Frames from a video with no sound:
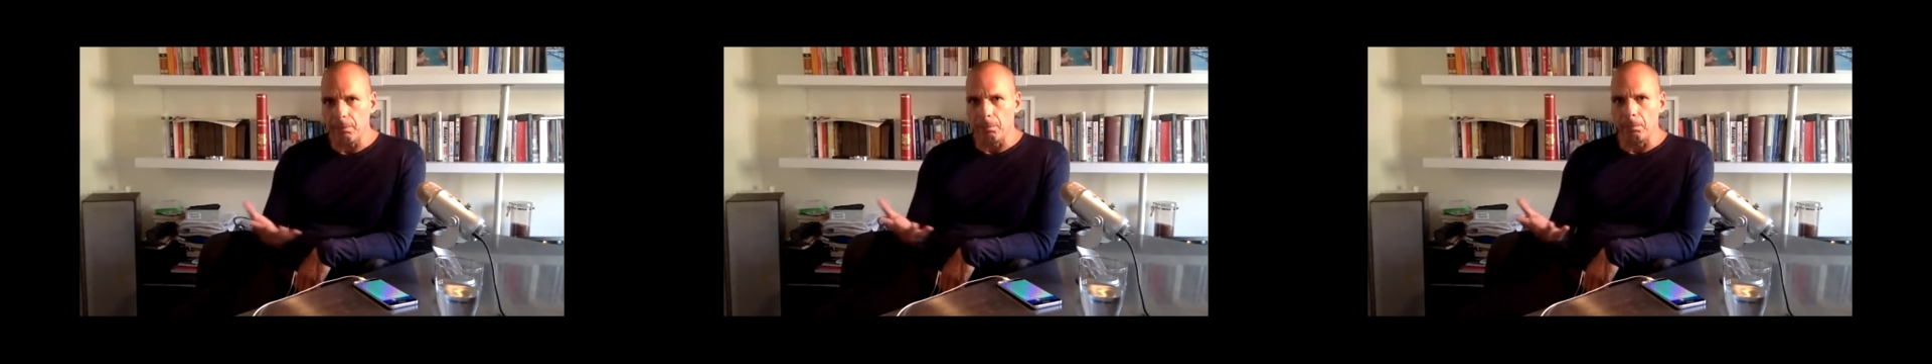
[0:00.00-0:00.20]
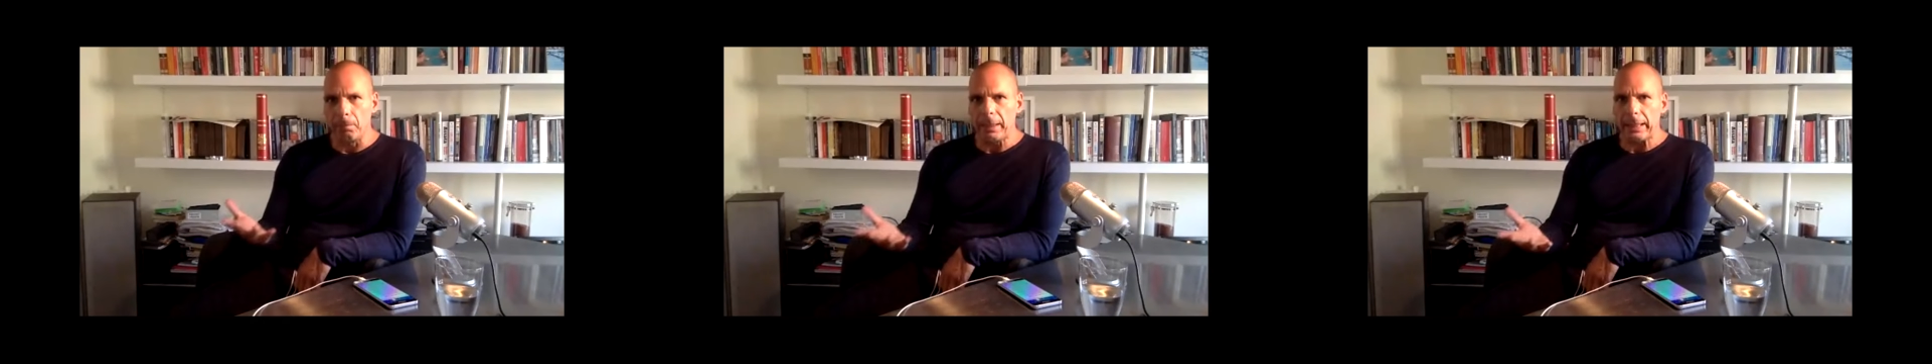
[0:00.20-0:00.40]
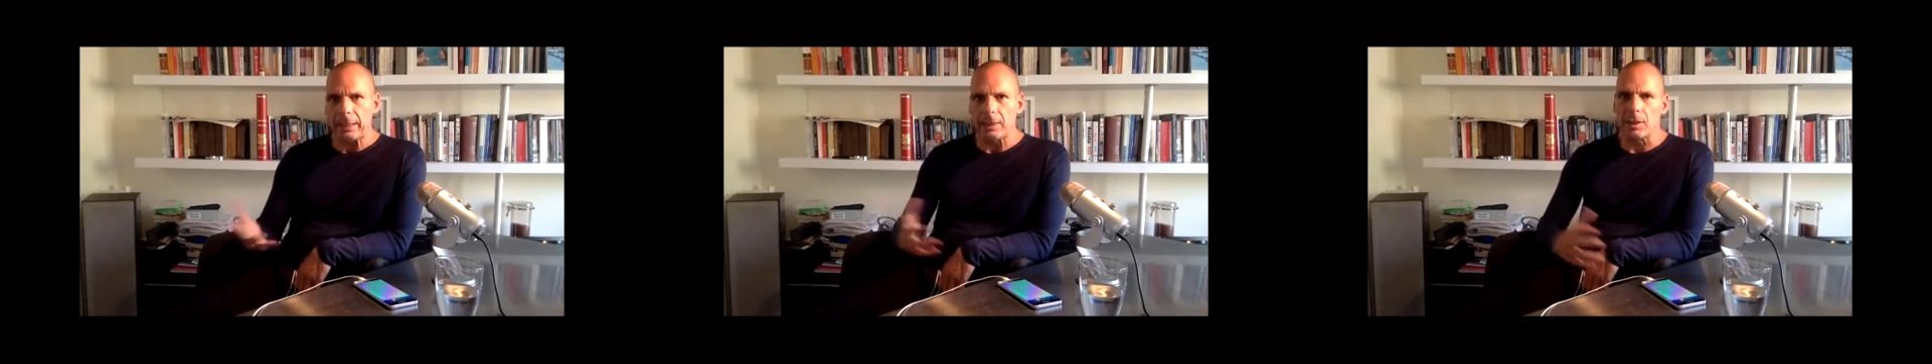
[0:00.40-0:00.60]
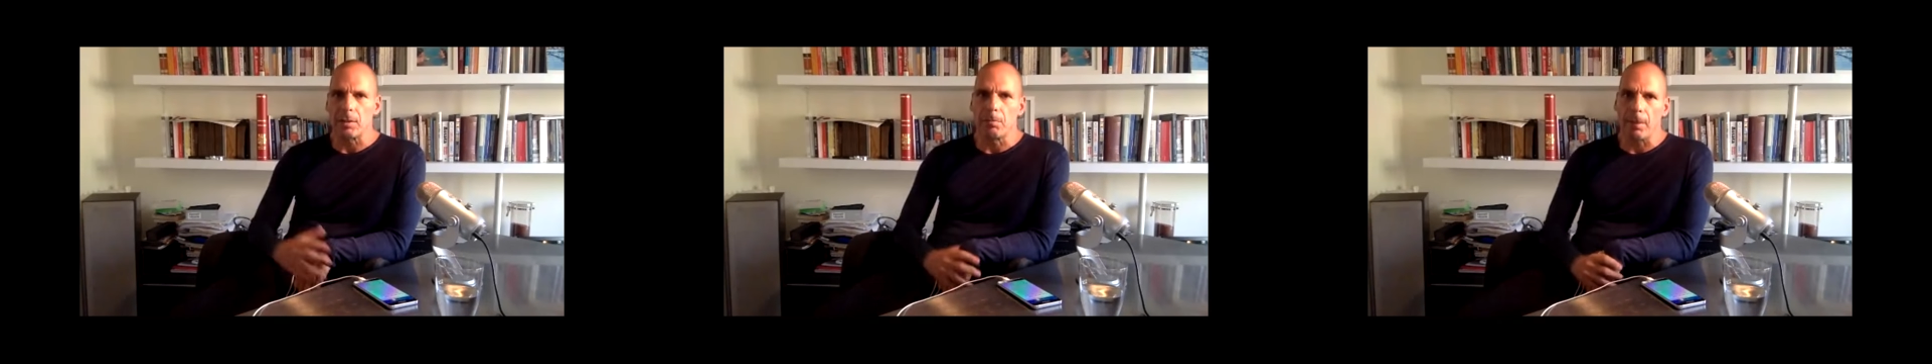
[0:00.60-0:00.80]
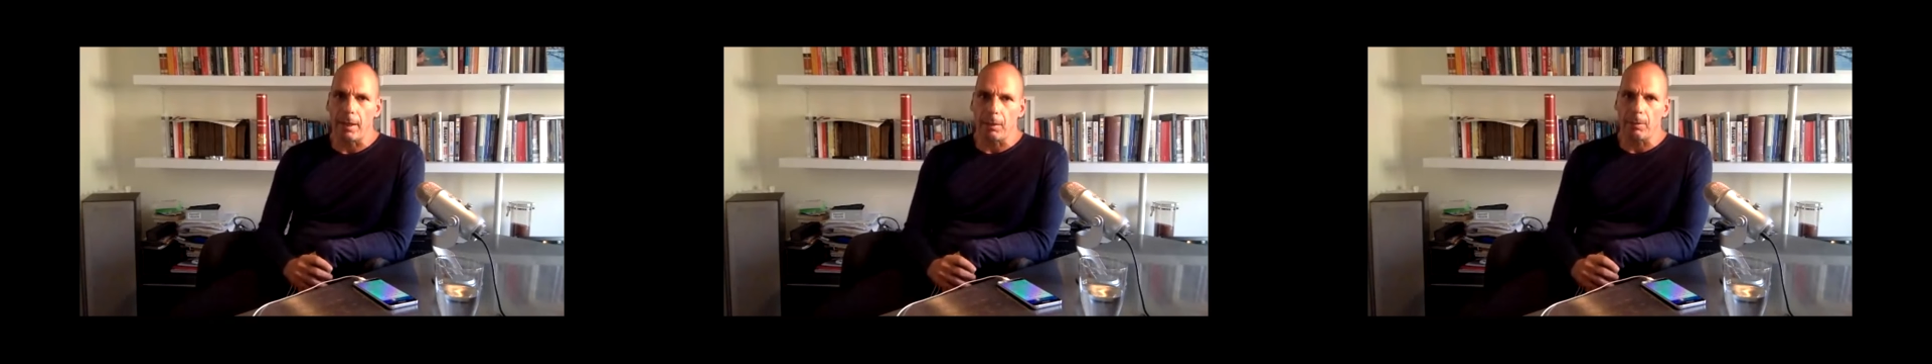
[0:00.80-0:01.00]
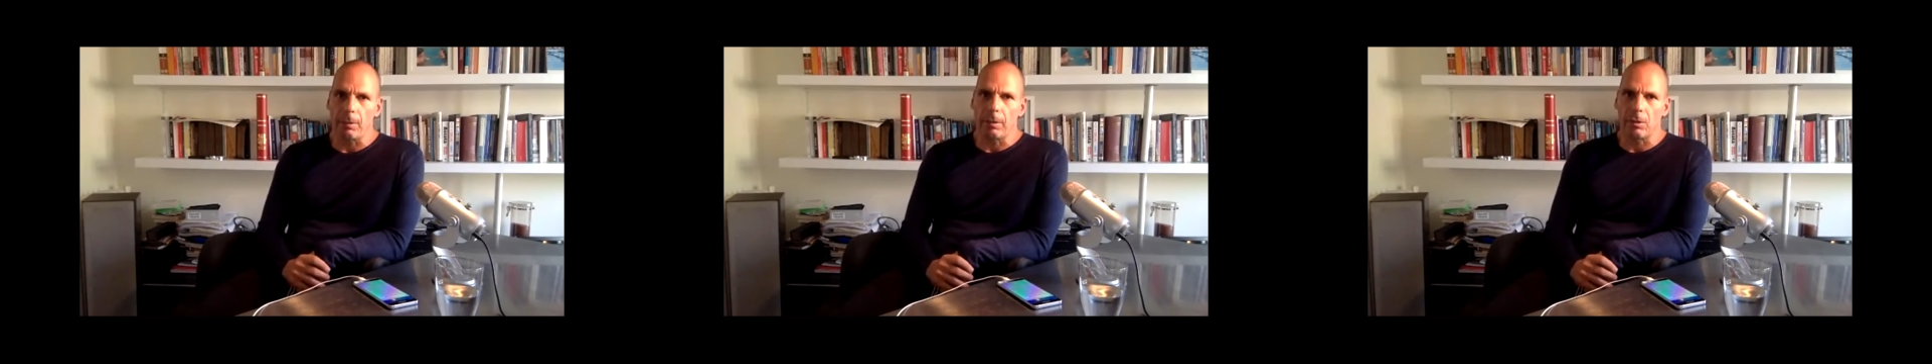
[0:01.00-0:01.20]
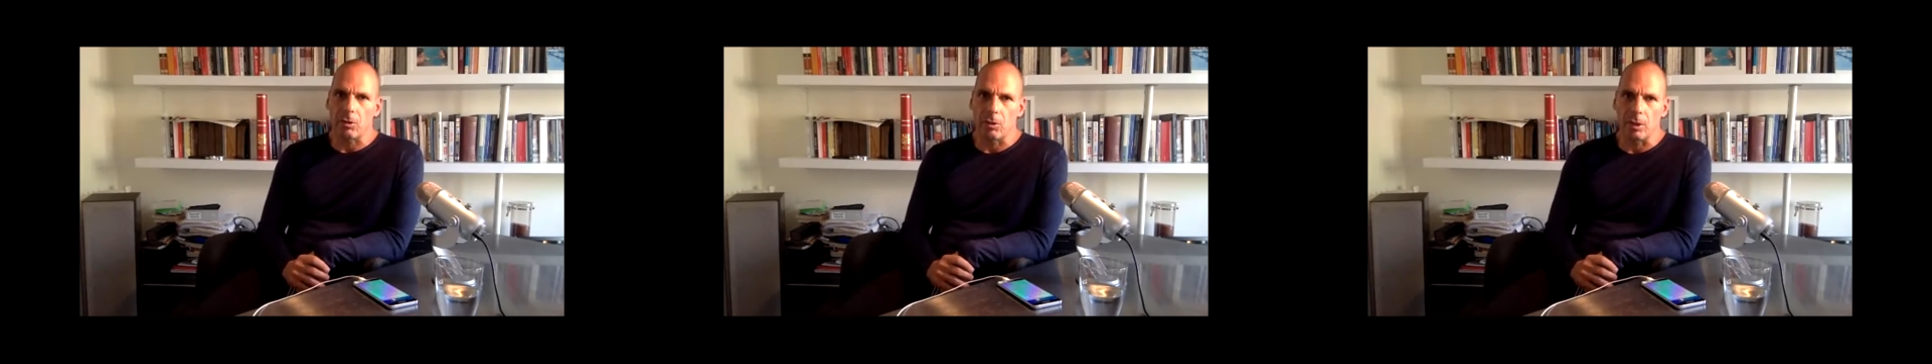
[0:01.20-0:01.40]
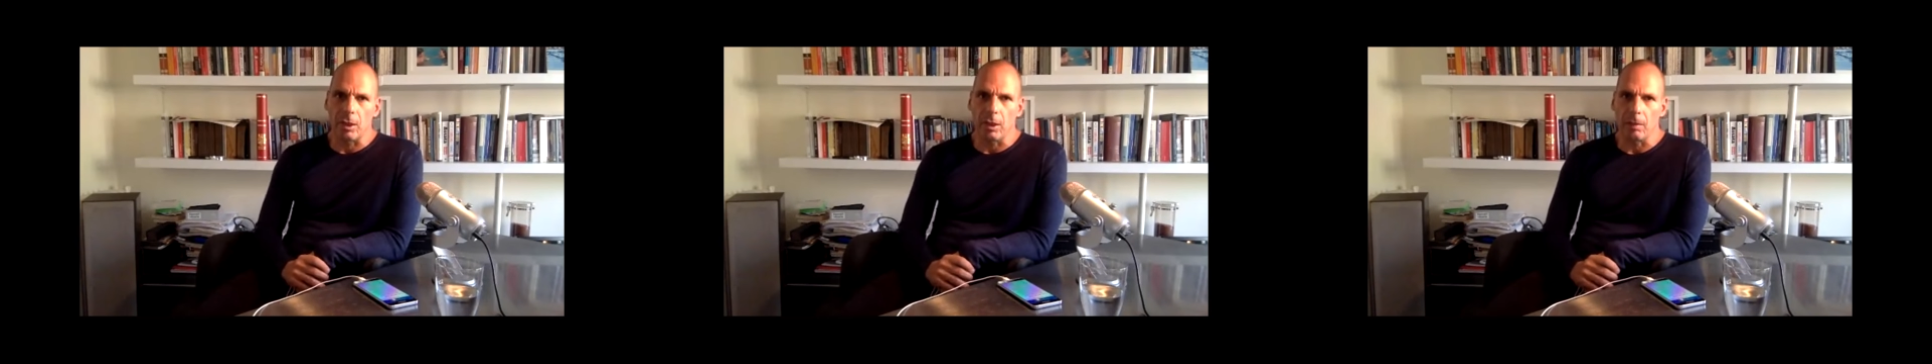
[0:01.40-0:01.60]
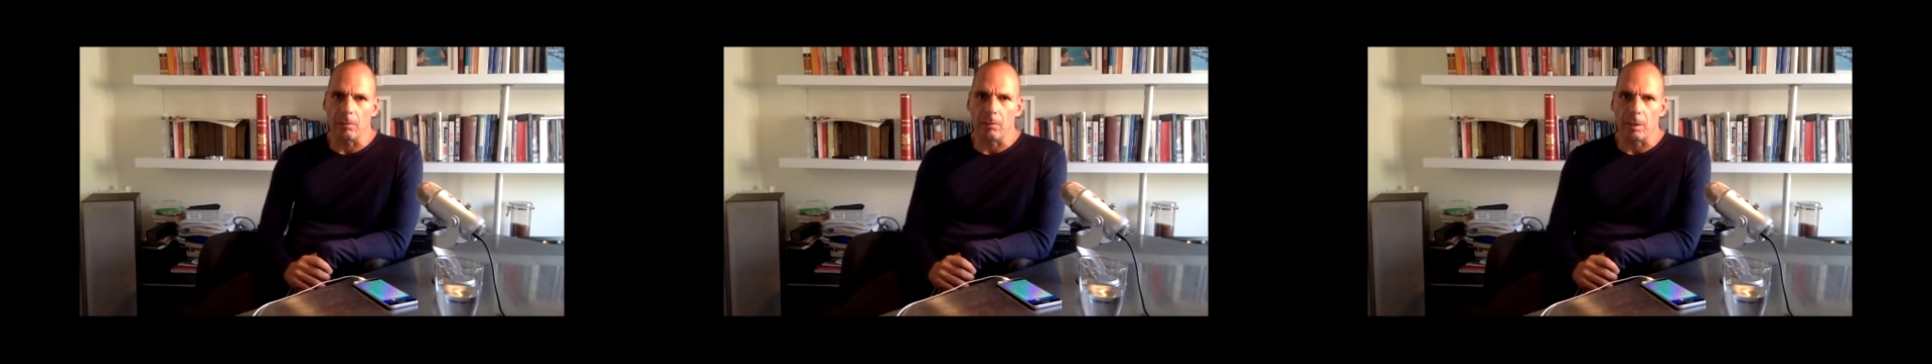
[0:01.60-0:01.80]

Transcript: means by which Diem,